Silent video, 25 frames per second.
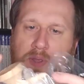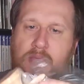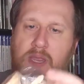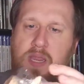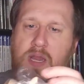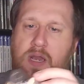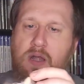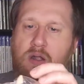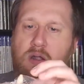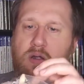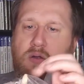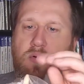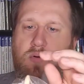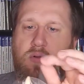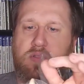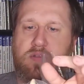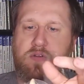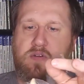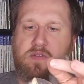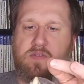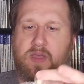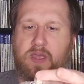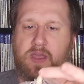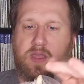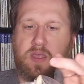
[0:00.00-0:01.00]
here, or
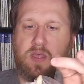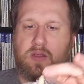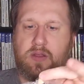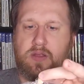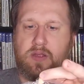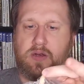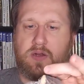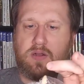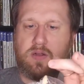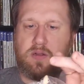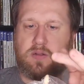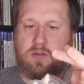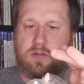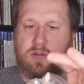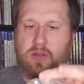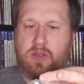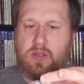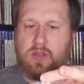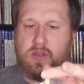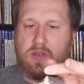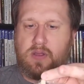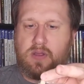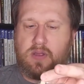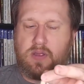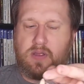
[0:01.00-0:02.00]
there's like a little
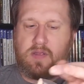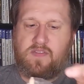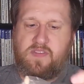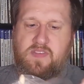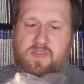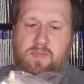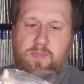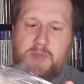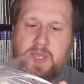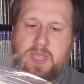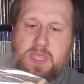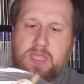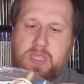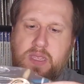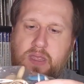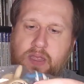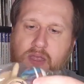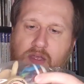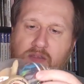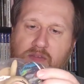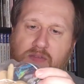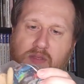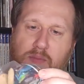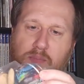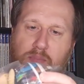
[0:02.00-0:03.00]
spike
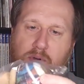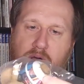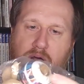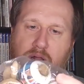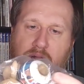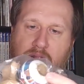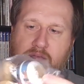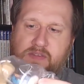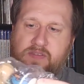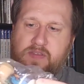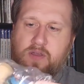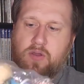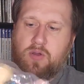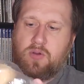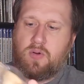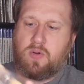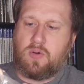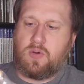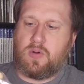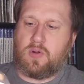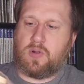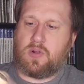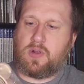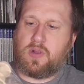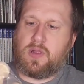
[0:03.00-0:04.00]
because the ball has a
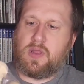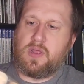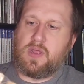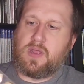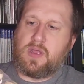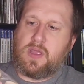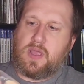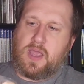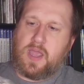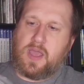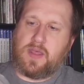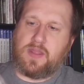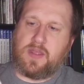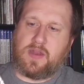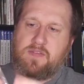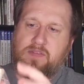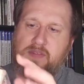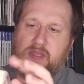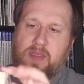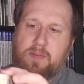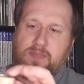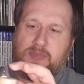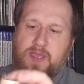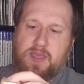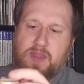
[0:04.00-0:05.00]
hole, and then
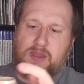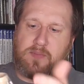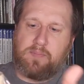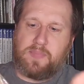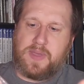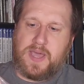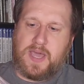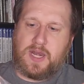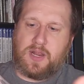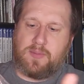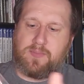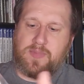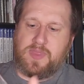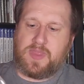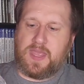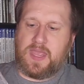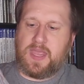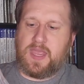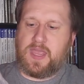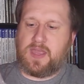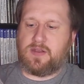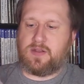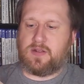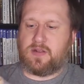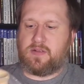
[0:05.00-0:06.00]
same thing on the bottom of the
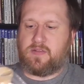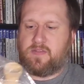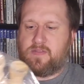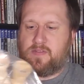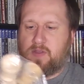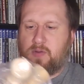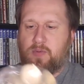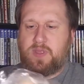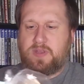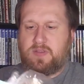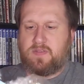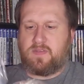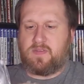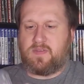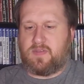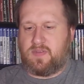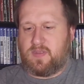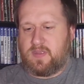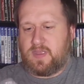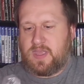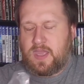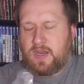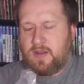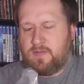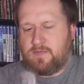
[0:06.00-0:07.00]
handle. So it's
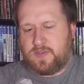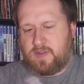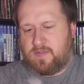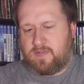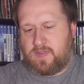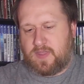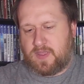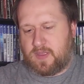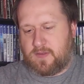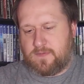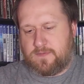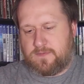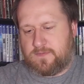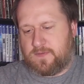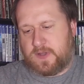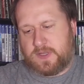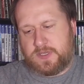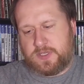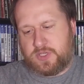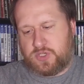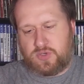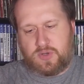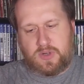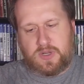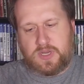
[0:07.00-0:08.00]
kind of just like a
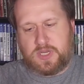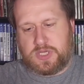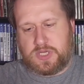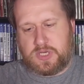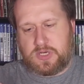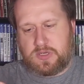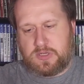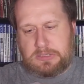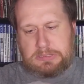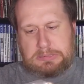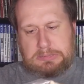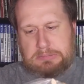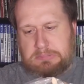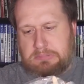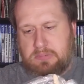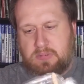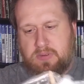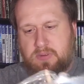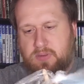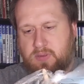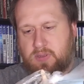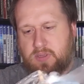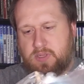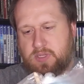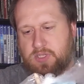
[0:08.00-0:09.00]
fun traditional
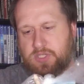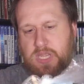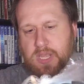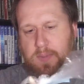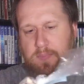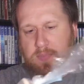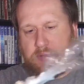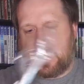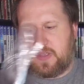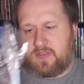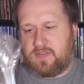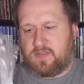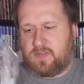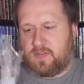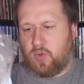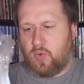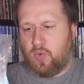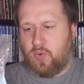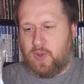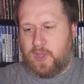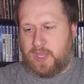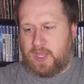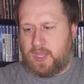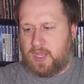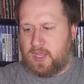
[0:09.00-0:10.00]
Japanese
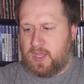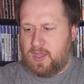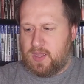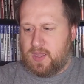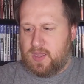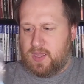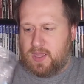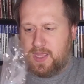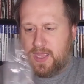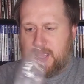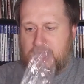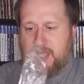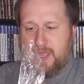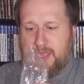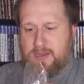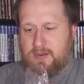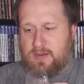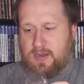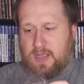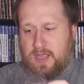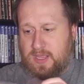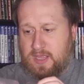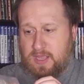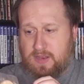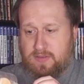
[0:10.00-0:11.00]
toy,
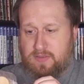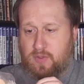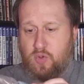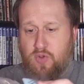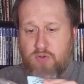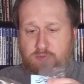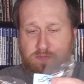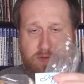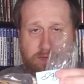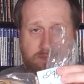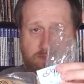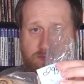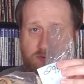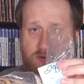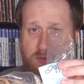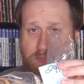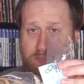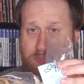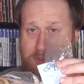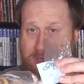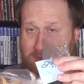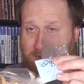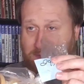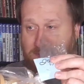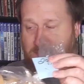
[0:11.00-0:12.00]
and I got 2 of them for
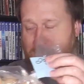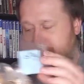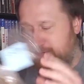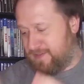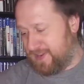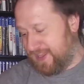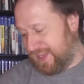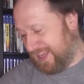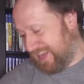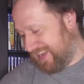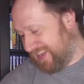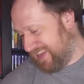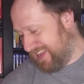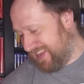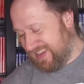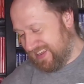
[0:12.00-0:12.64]
$1.50.